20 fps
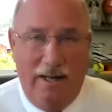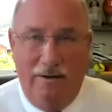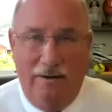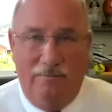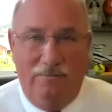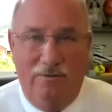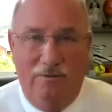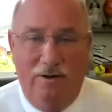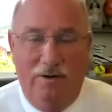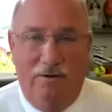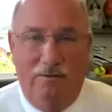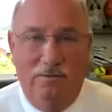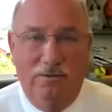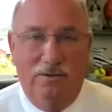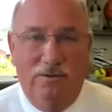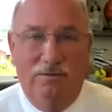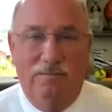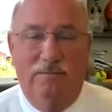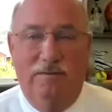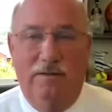you know, it's
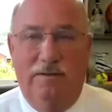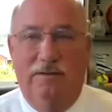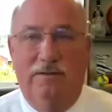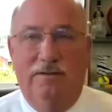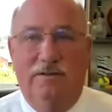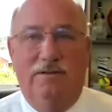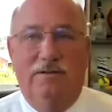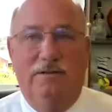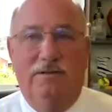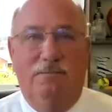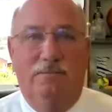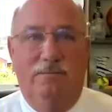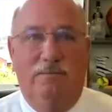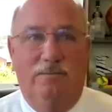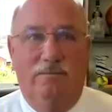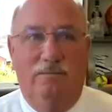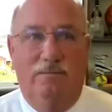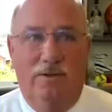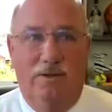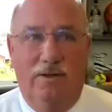a very
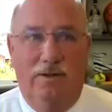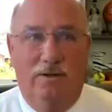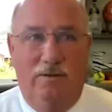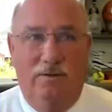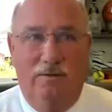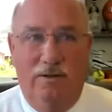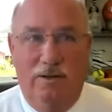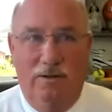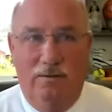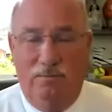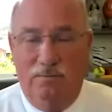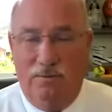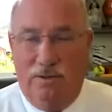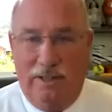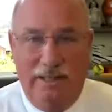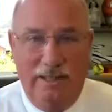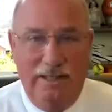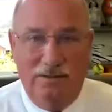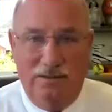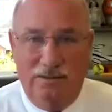simple. You know, the old
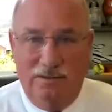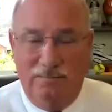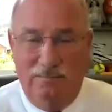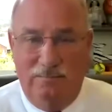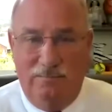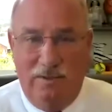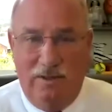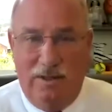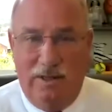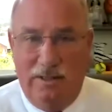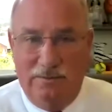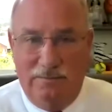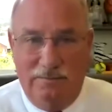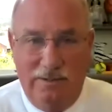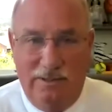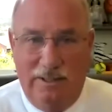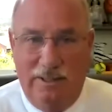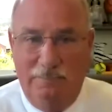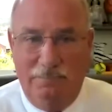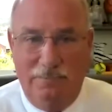KISS philosophy:
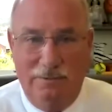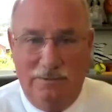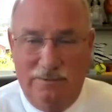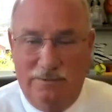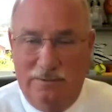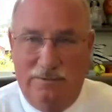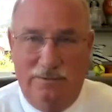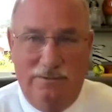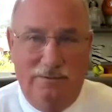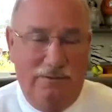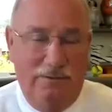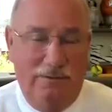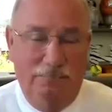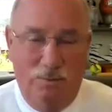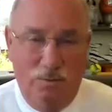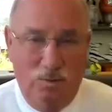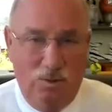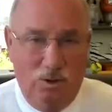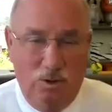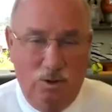keep it
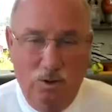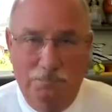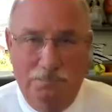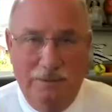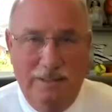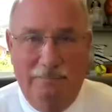simple, stupid.